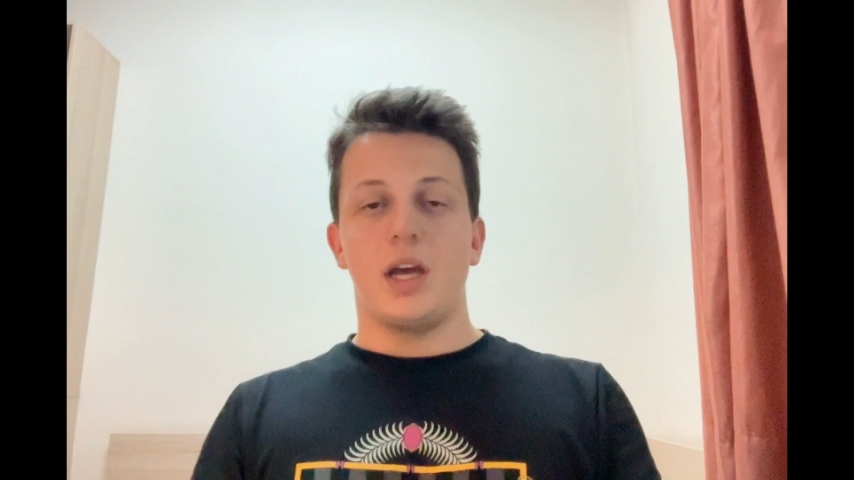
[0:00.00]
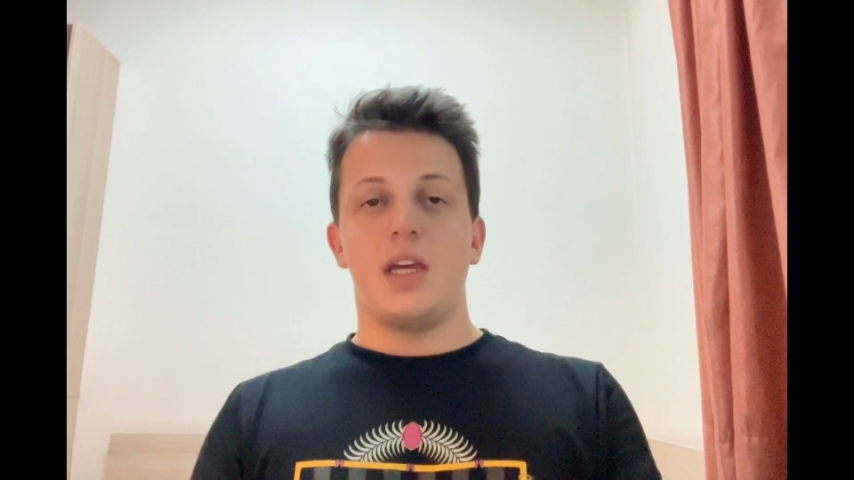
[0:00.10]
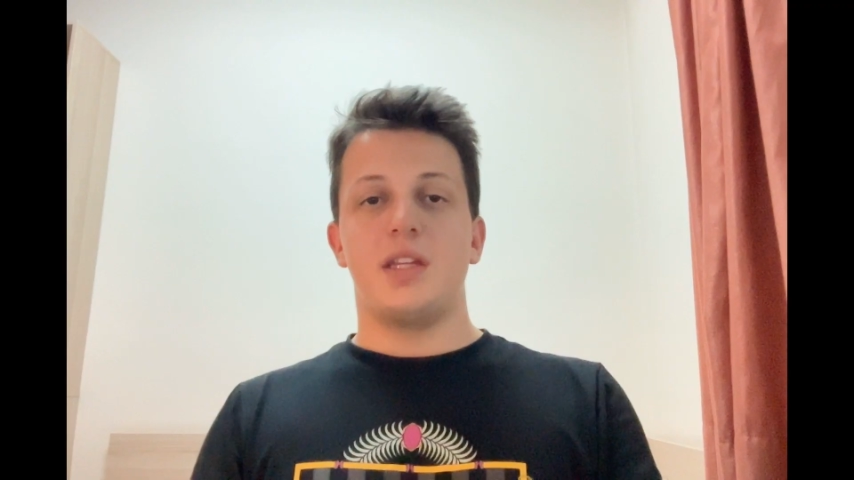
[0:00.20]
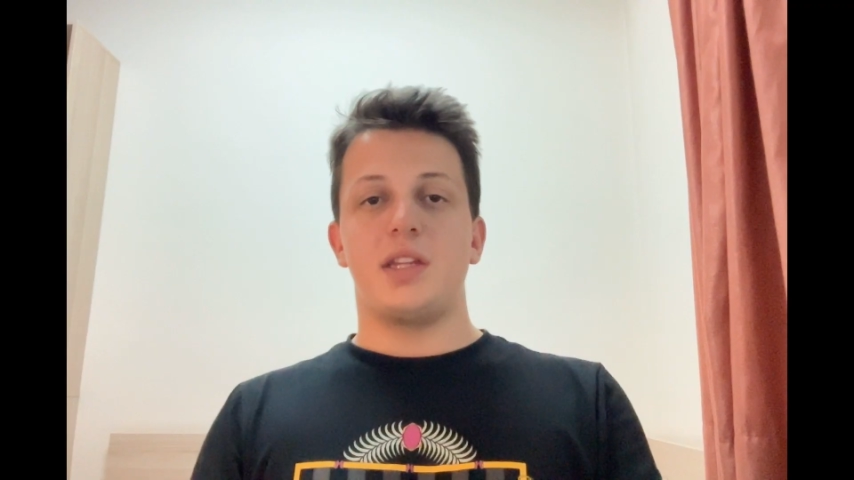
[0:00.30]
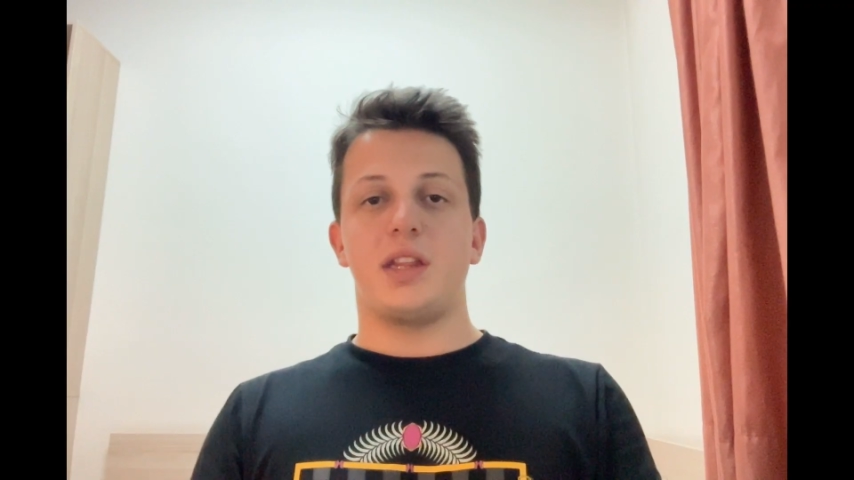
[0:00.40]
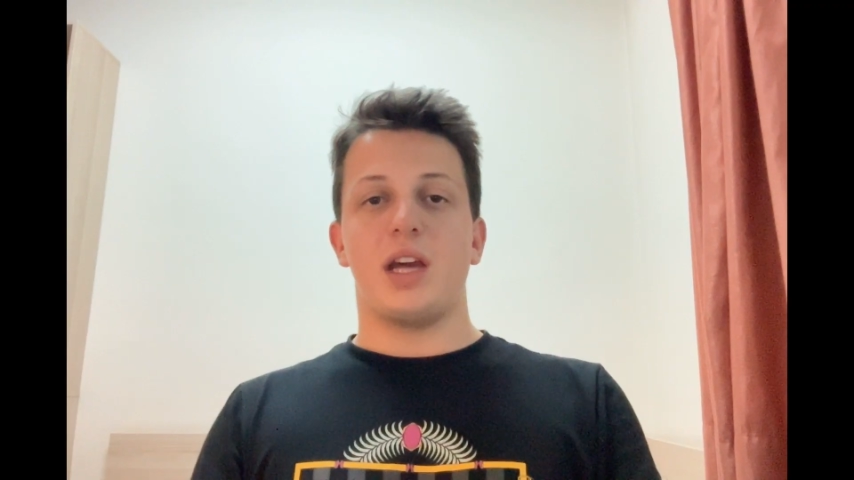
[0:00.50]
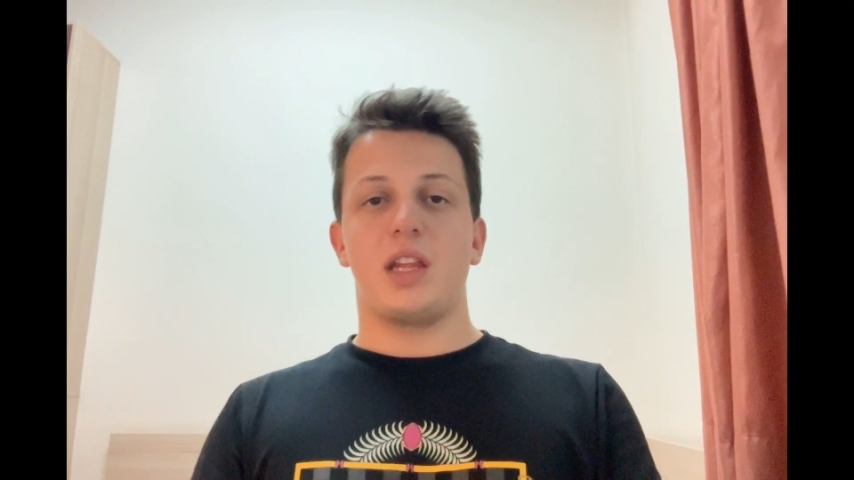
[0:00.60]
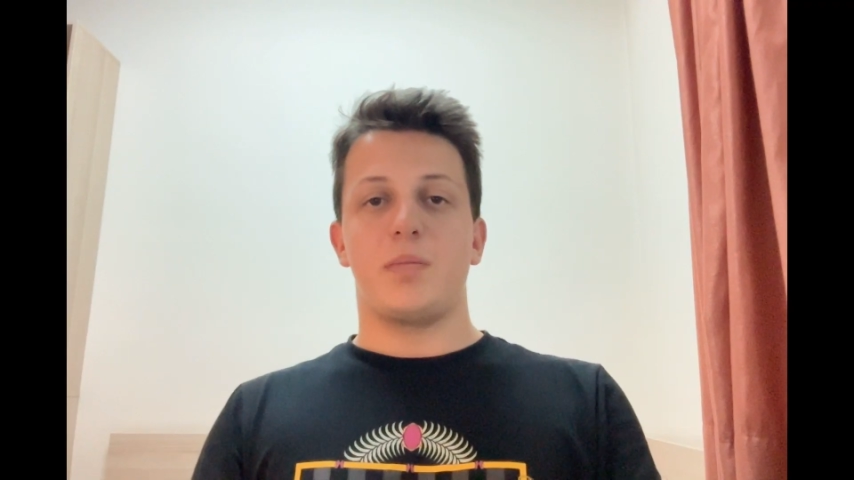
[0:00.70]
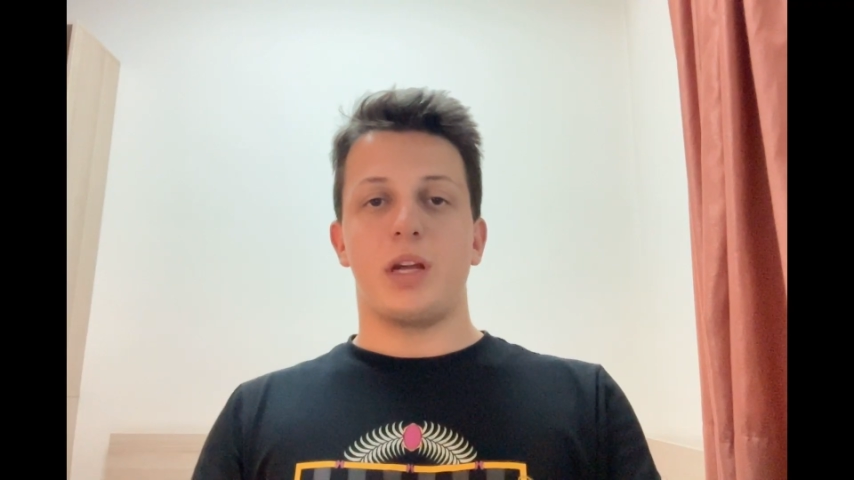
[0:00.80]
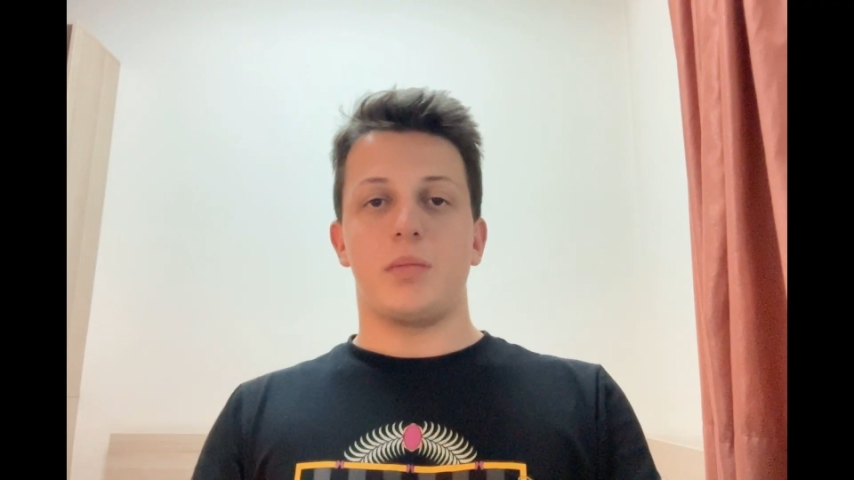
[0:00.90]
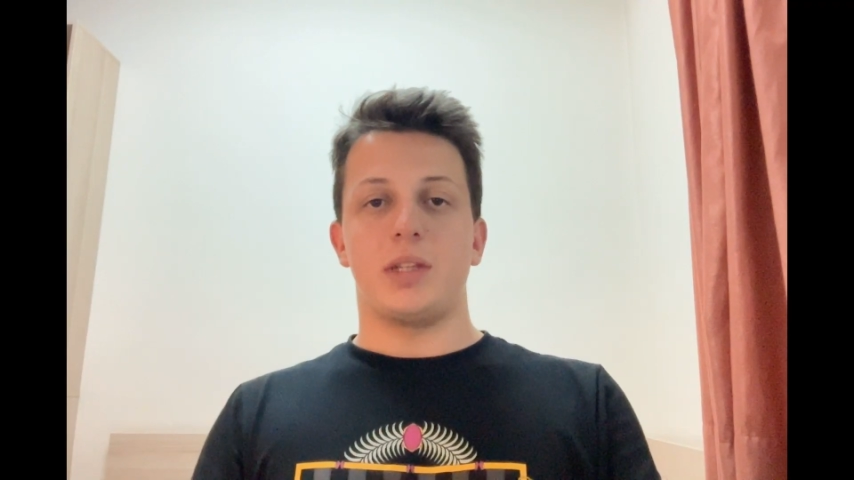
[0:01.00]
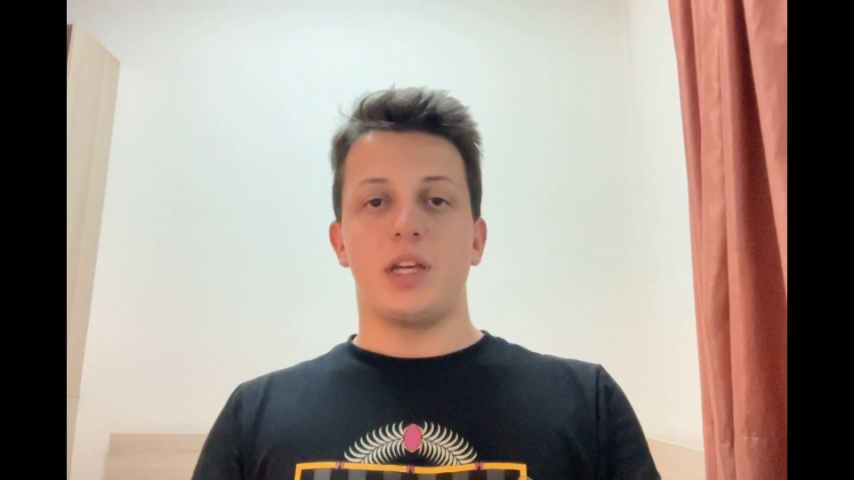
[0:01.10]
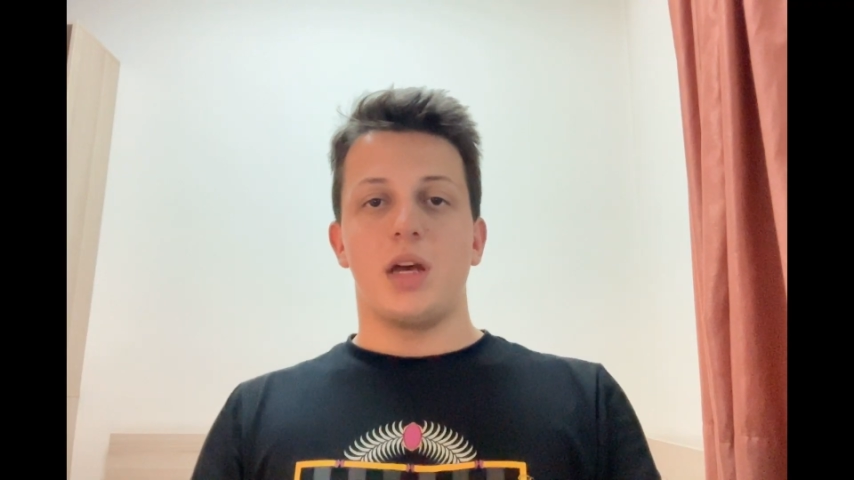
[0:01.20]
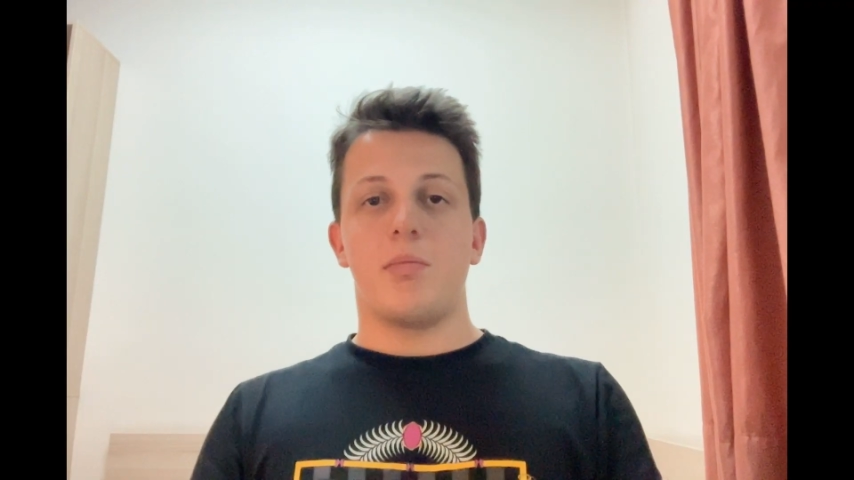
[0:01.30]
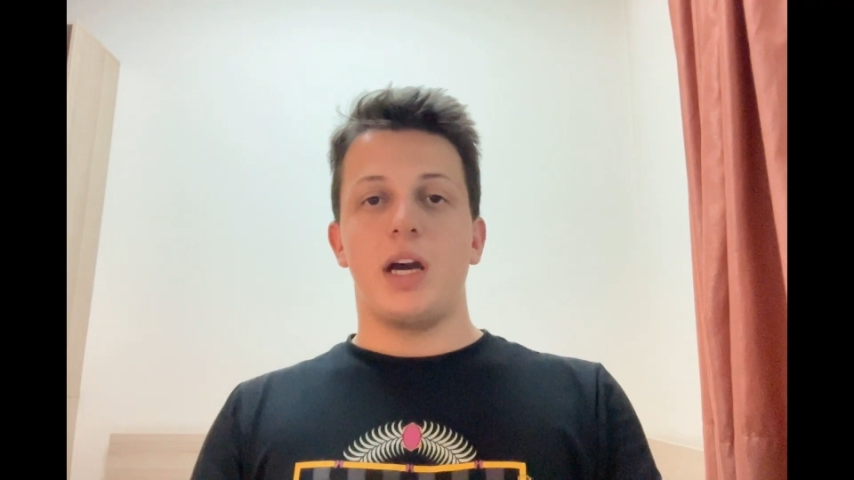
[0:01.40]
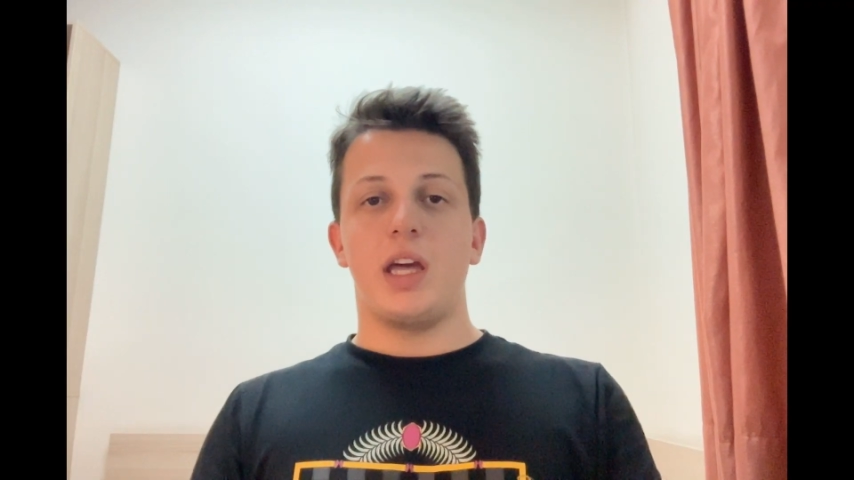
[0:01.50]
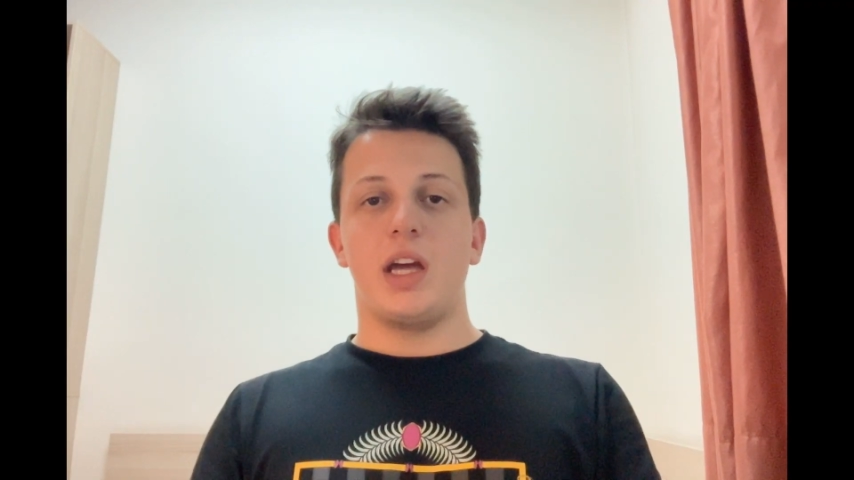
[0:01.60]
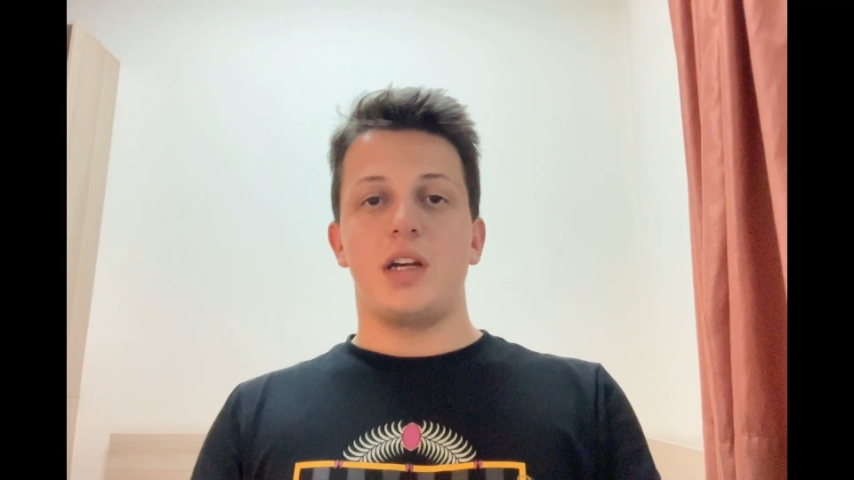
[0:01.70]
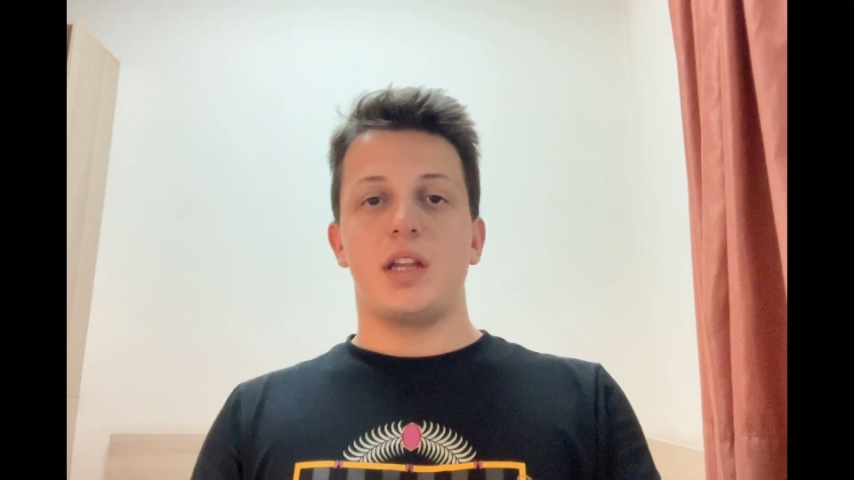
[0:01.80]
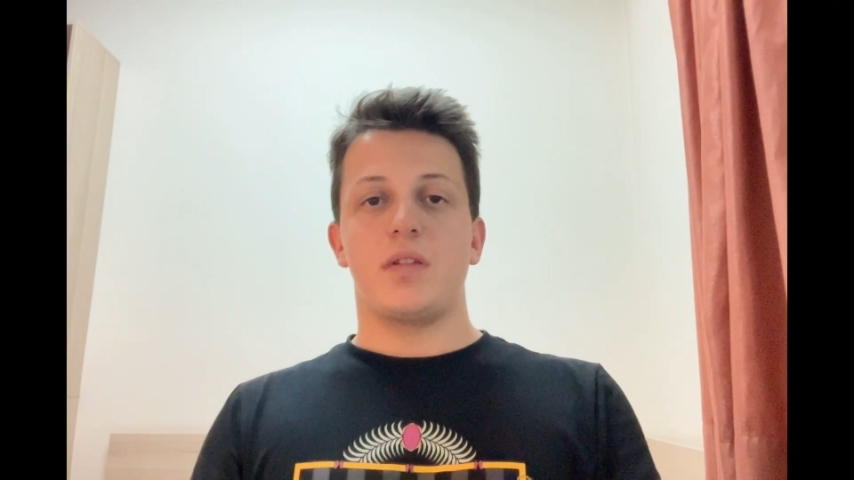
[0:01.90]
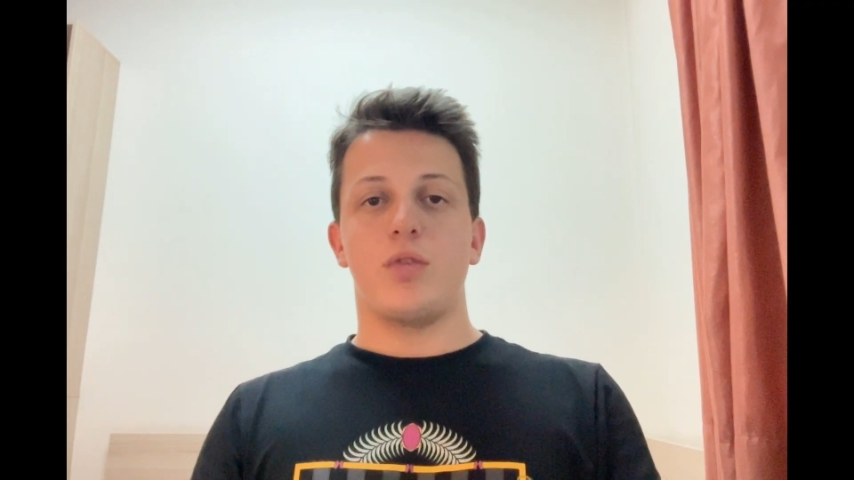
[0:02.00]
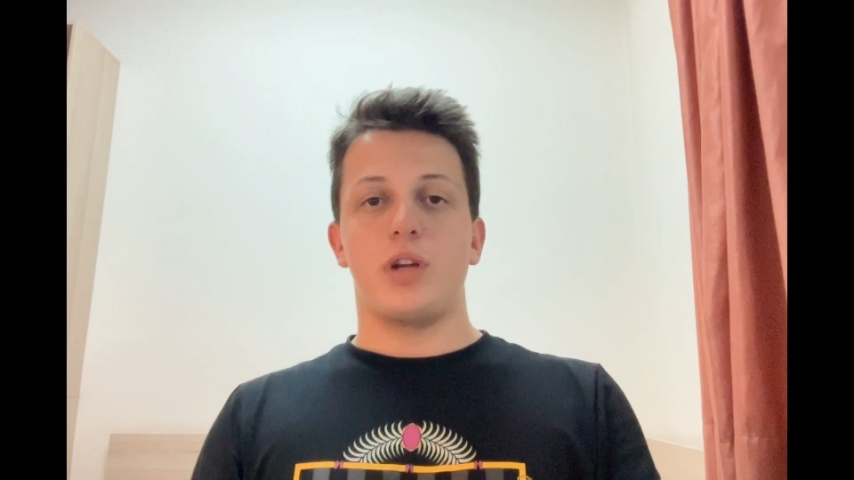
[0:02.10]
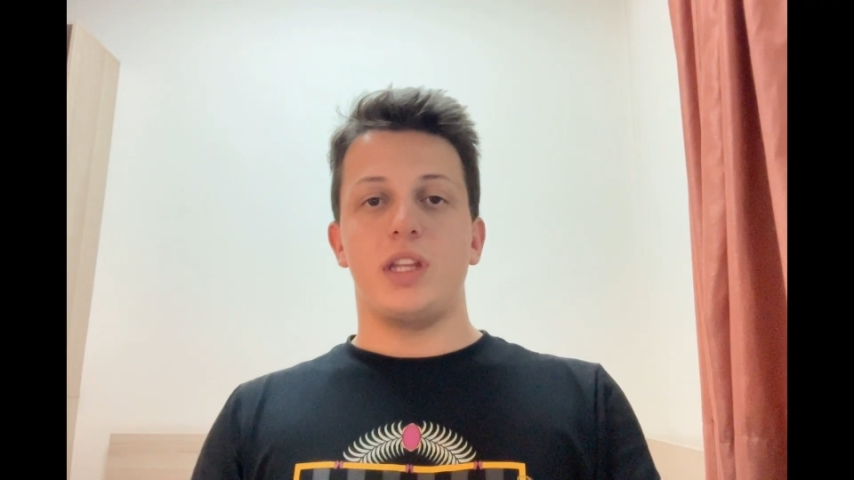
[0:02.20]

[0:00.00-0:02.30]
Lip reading: In this experiment, my errors were